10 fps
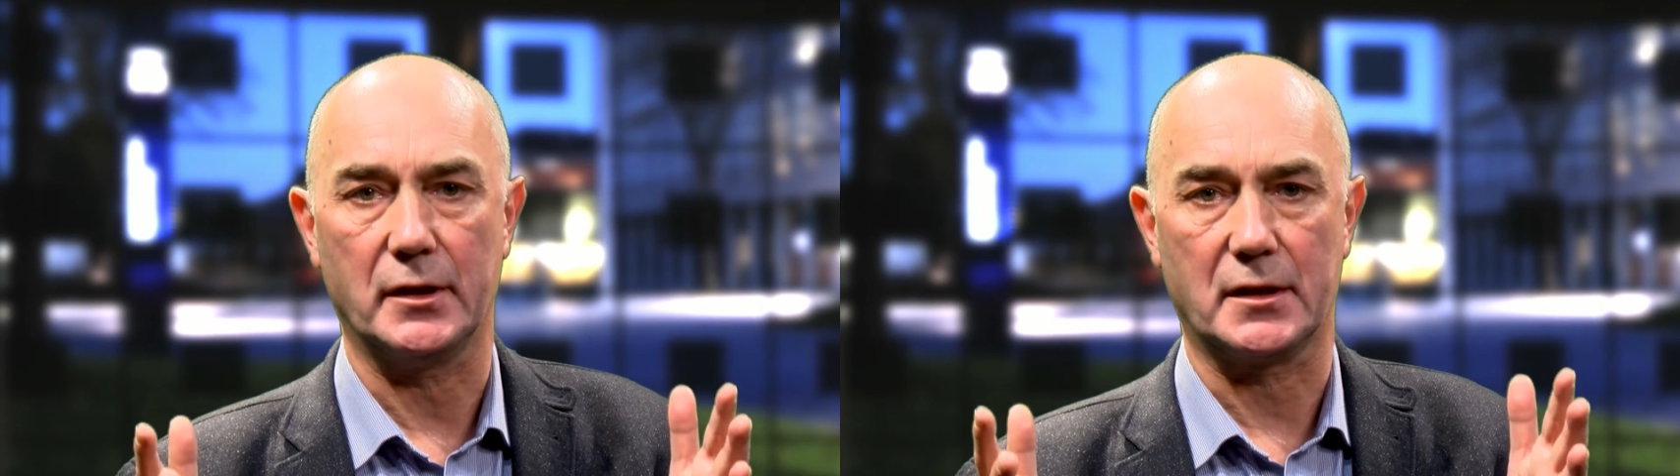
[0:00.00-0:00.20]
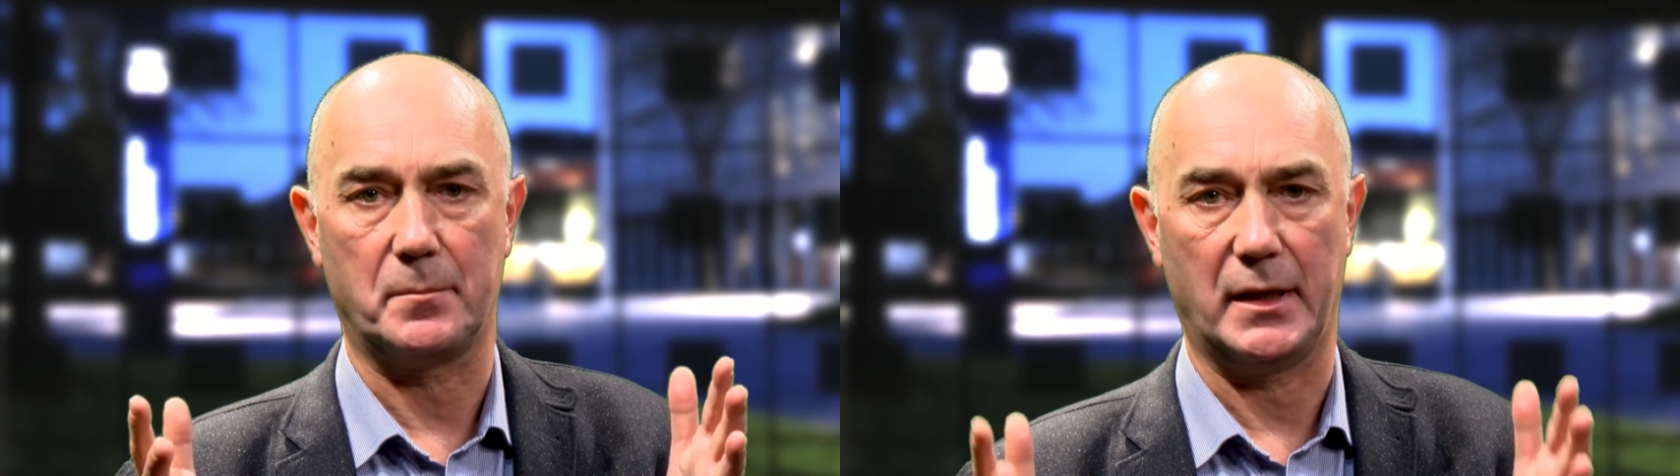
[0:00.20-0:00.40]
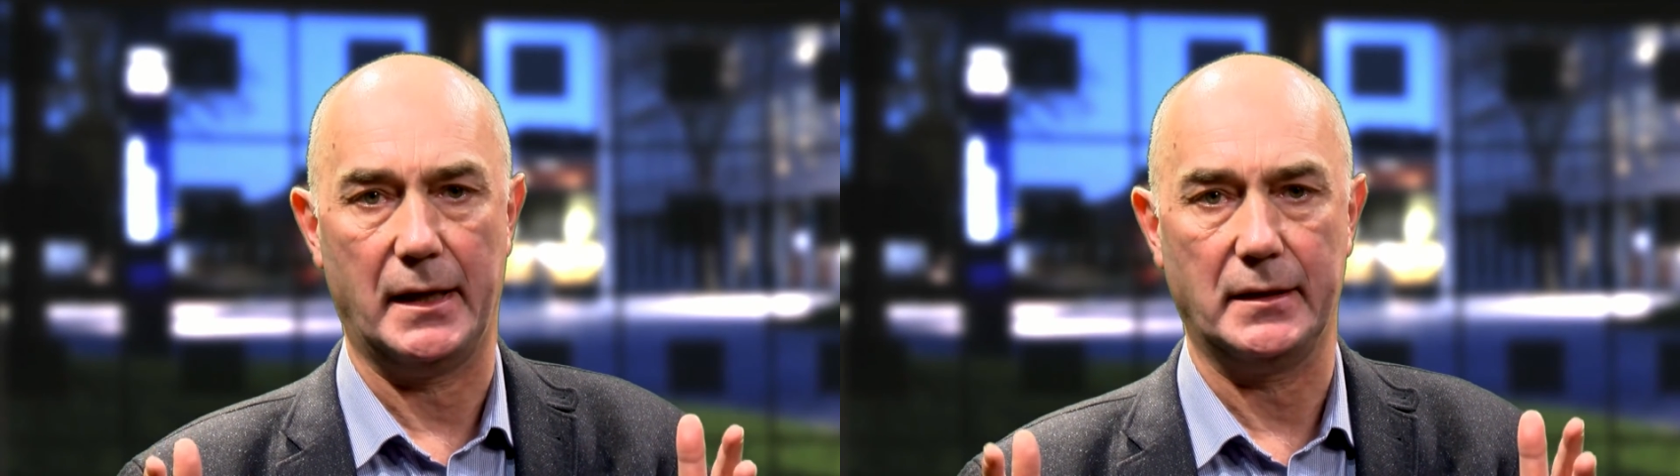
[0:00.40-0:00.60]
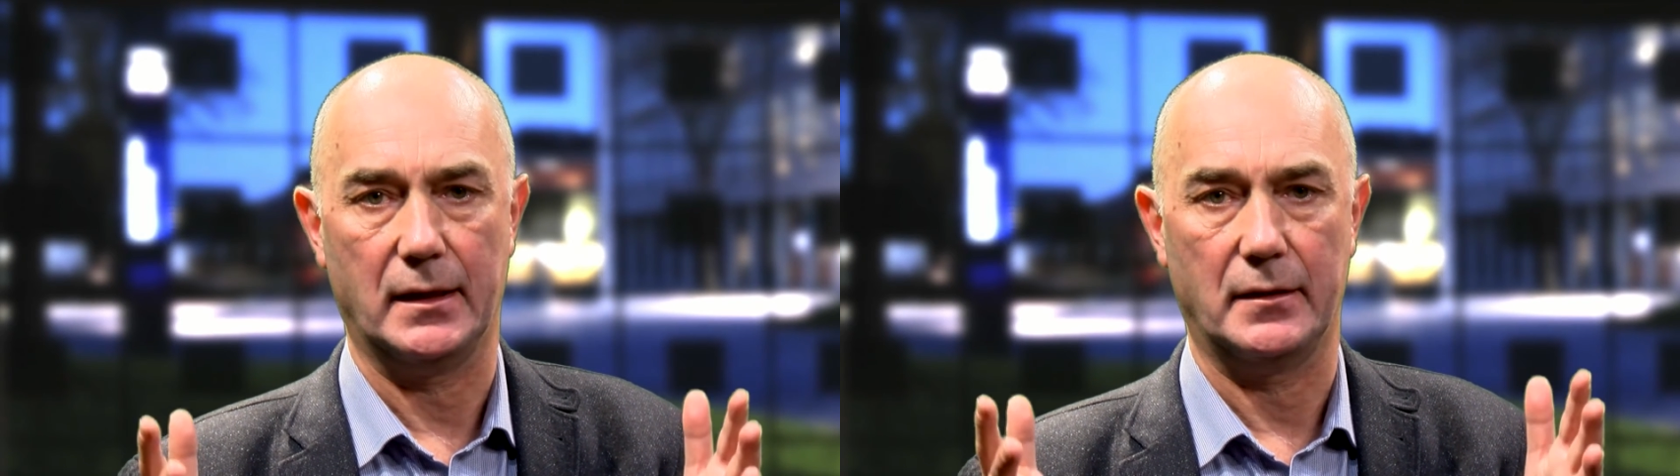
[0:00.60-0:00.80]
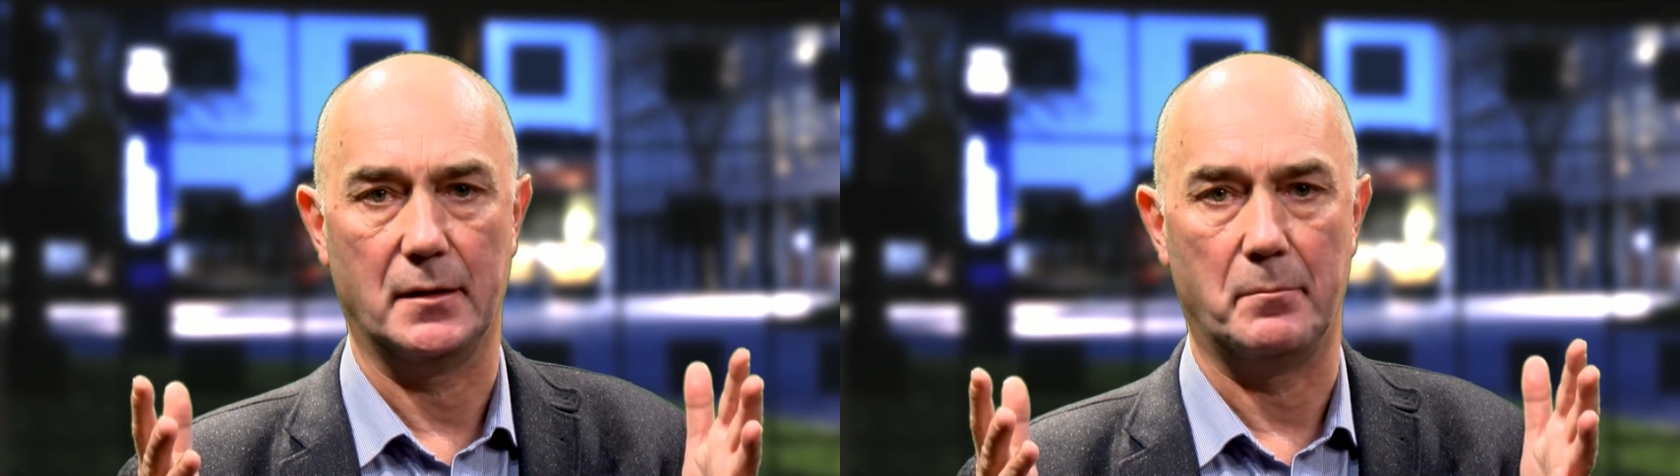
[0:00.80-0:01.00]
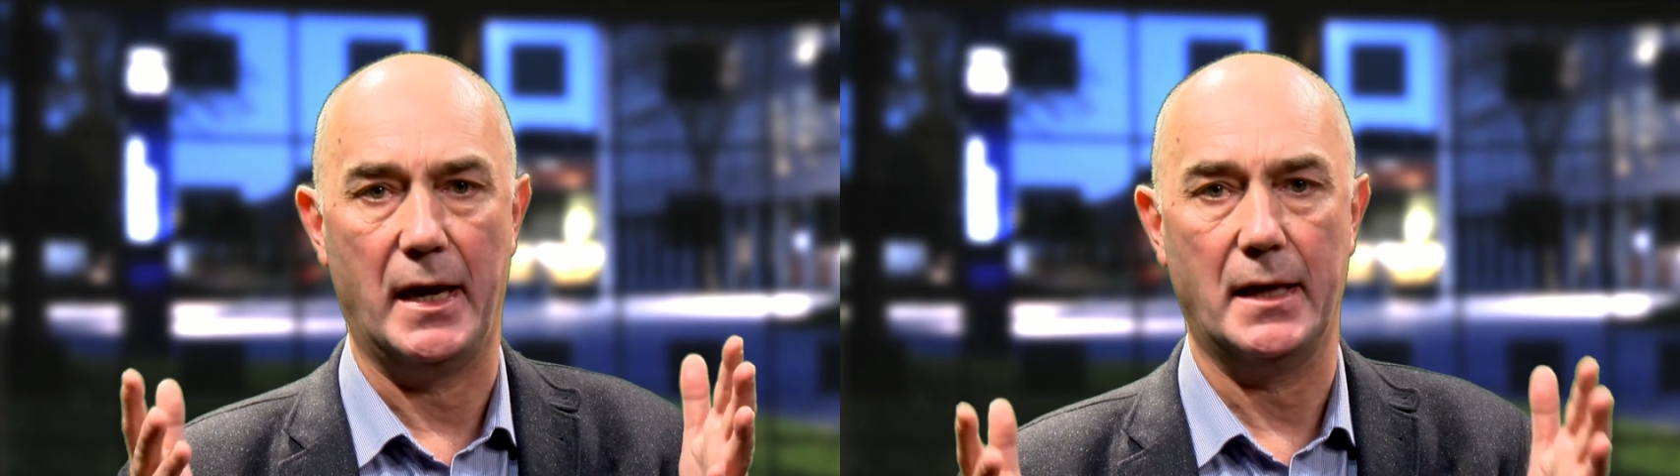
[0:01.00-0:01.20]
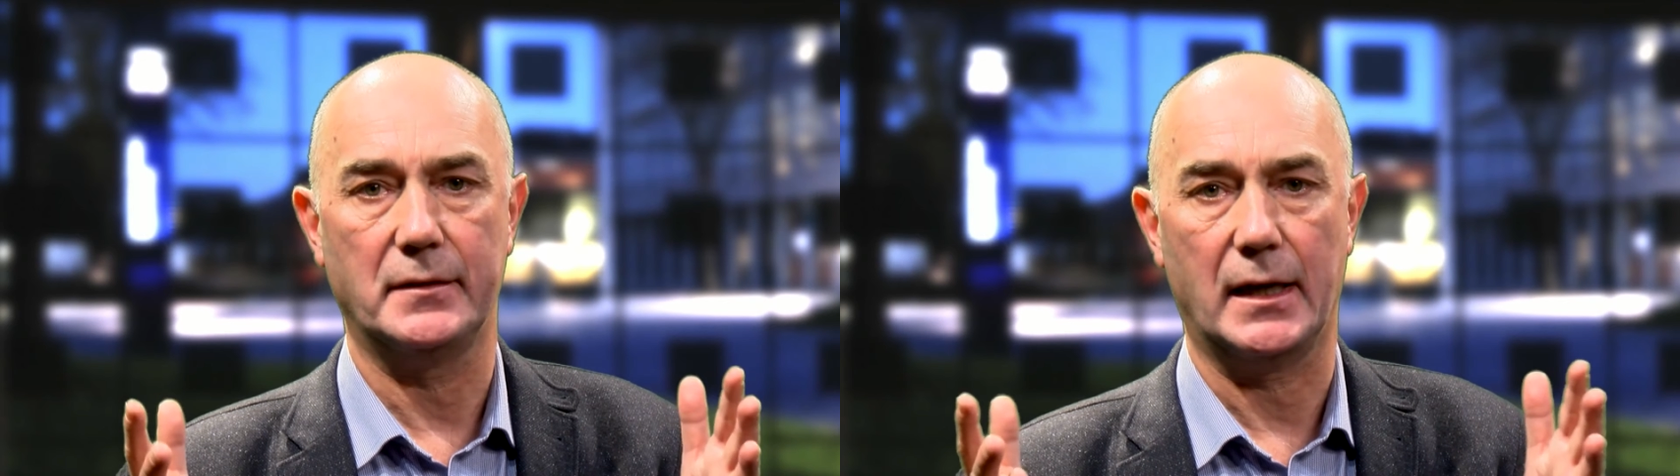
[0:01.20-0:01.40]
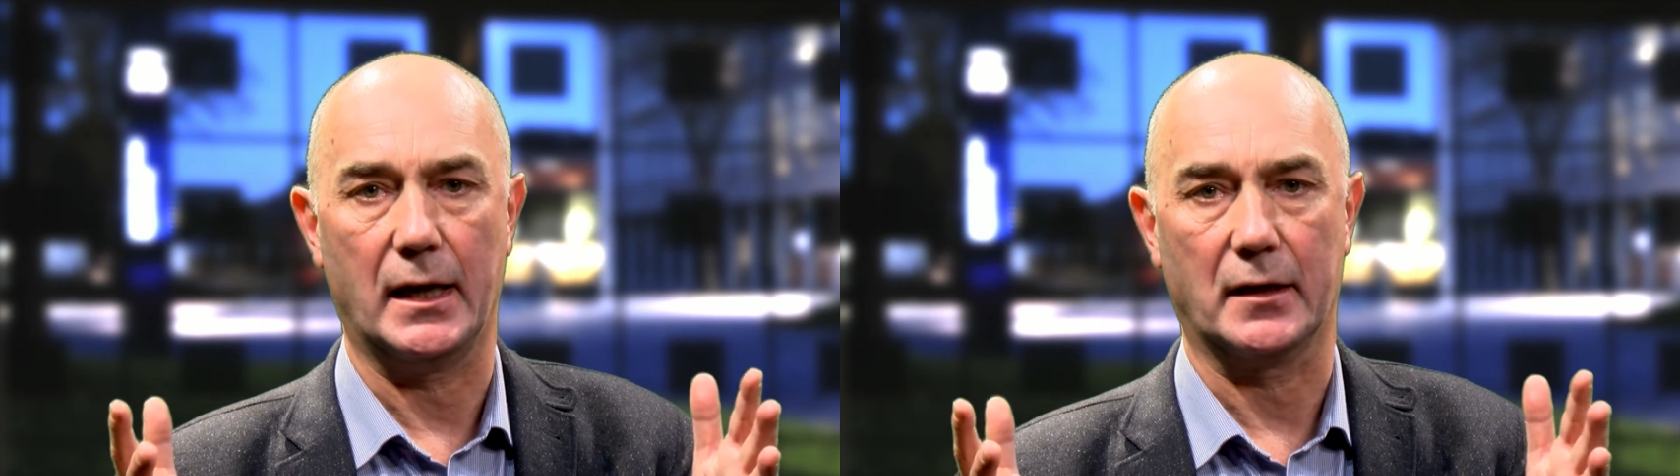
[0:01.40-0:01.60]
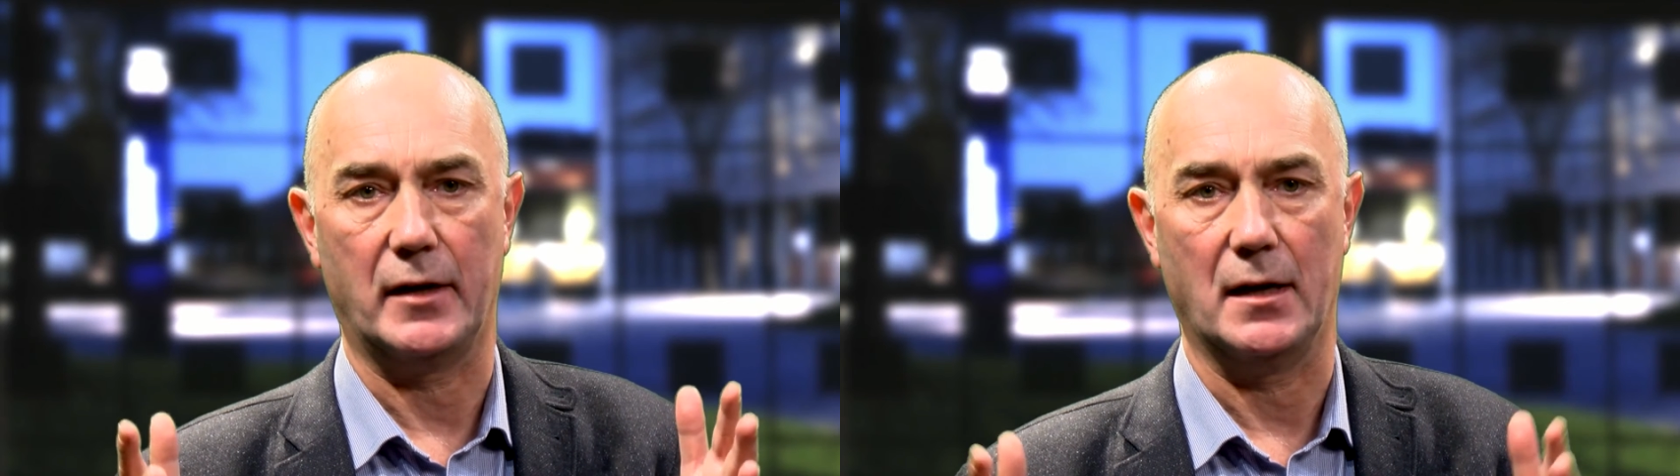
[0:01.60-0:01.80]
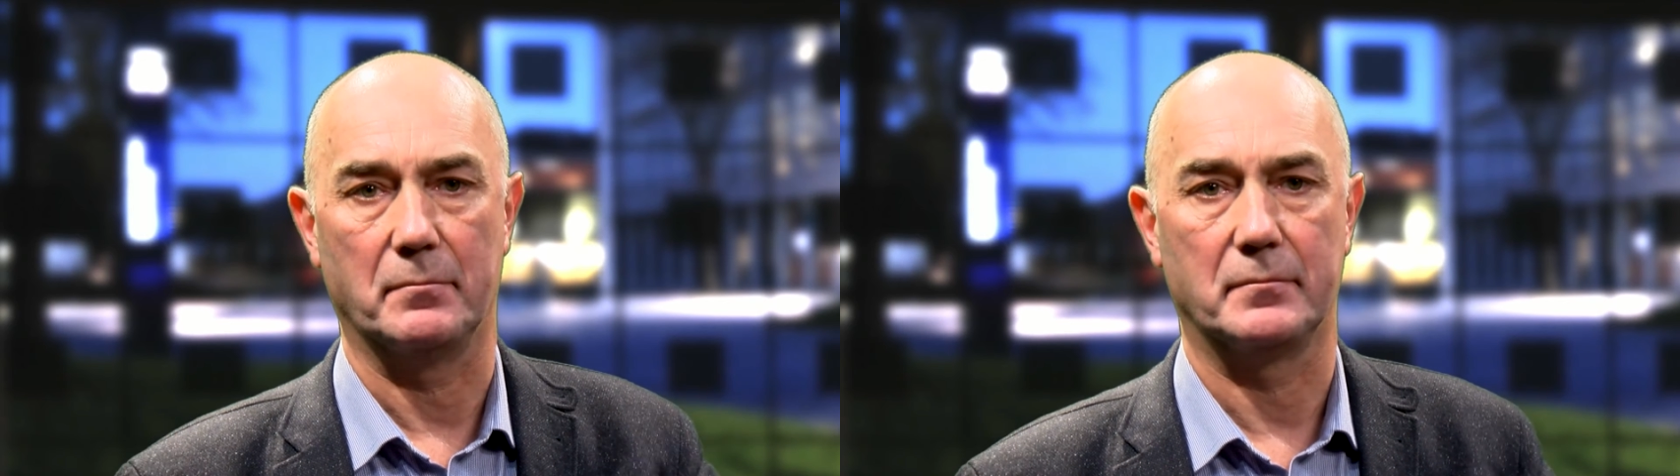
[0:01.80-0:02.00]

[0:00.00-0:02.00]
explain the band diagram.